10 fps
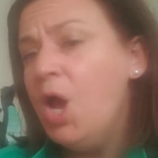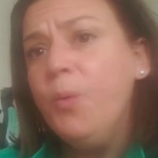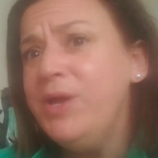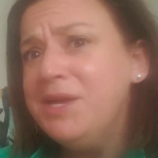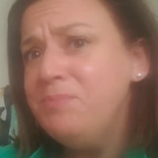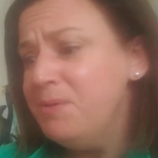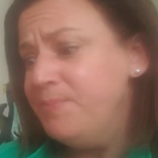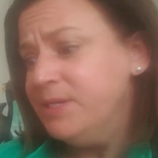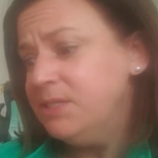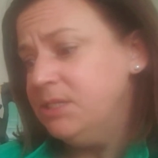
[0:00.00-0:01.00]
"We can be
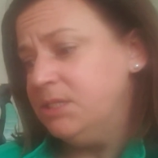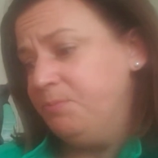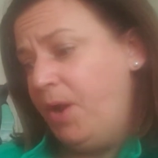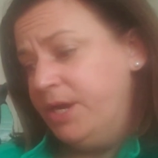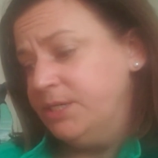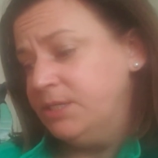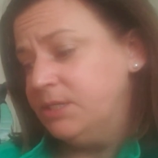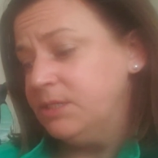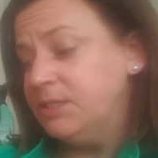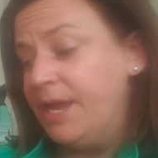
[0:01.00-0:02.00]
business
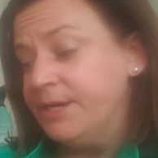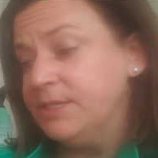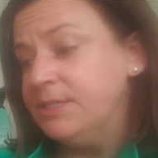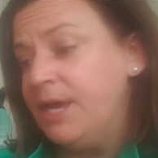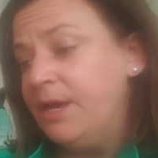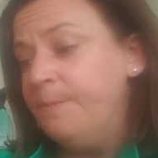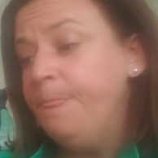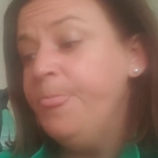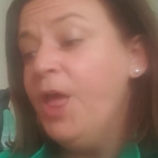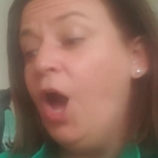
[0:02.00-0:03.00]
partners," Hare said.
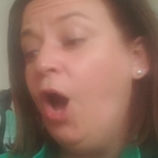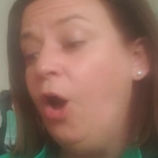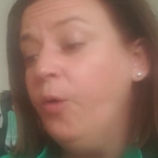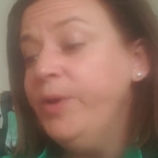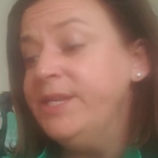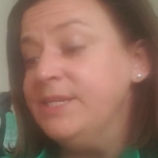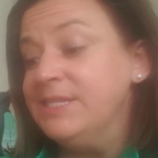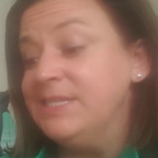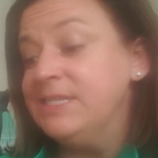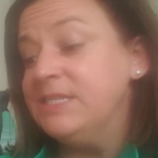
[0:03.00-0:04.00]
"All we need
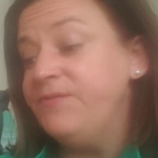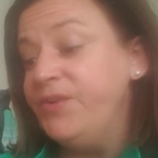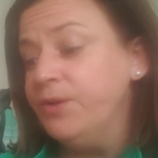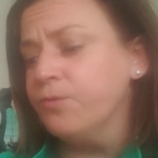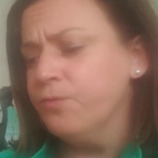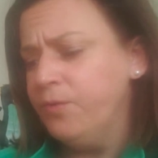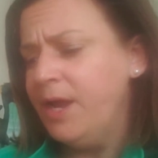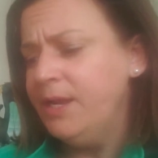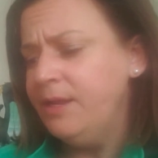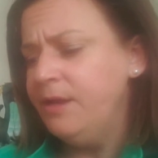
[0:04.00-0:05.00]
is this field
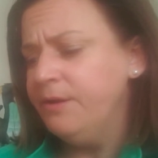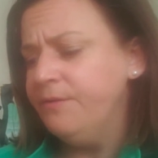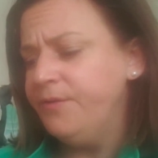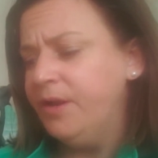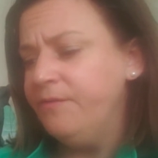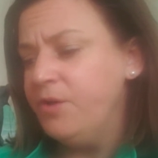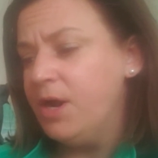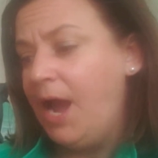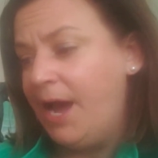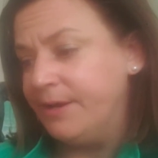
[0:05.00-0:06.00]
right here in front of your
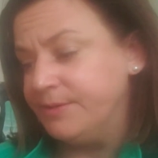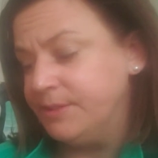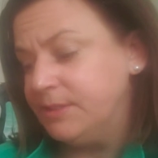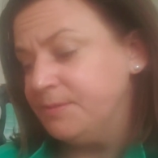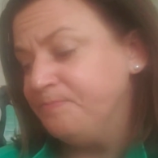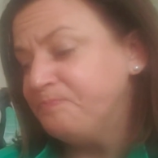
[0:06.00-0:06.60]
house.